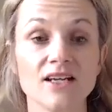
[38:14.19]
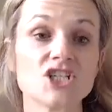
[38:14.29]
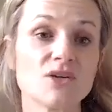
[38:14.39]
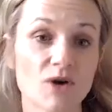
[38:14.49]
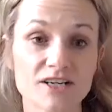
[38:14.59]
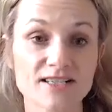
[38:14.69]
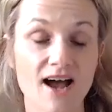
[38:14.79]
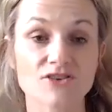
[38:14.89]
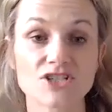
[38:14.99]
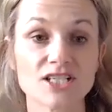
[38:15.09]
She worked
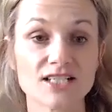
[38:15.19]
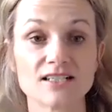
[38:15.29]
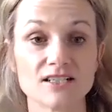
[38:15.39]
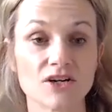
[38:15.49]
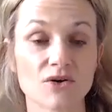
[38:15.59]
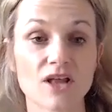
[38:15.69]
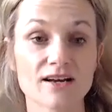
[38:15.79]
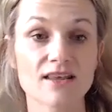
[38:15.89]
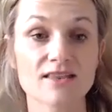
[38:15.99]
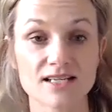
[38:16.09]
out. She did, you know, a
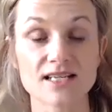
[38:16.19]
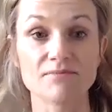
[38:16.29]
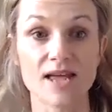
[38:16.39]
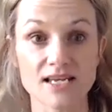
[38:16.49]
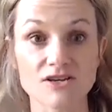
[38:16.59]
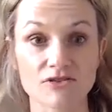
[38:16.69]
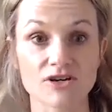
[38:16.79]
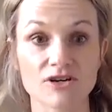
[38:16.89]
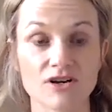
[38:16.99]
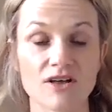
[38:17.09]
lot of the things that make you
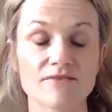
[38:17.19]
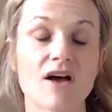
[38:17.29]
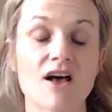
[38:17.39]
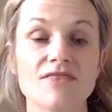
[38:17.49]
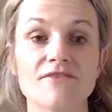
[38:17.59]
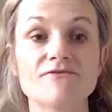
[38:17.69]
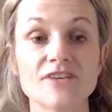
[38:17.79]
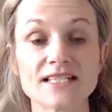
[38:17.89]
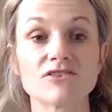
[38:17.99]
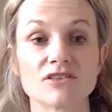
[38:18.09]
look good on the
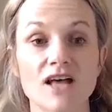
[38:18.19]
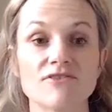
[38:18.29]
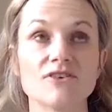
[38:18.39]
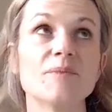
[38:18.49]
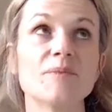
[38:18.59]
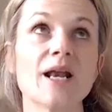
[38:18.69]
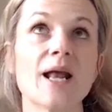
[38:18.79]
physical level.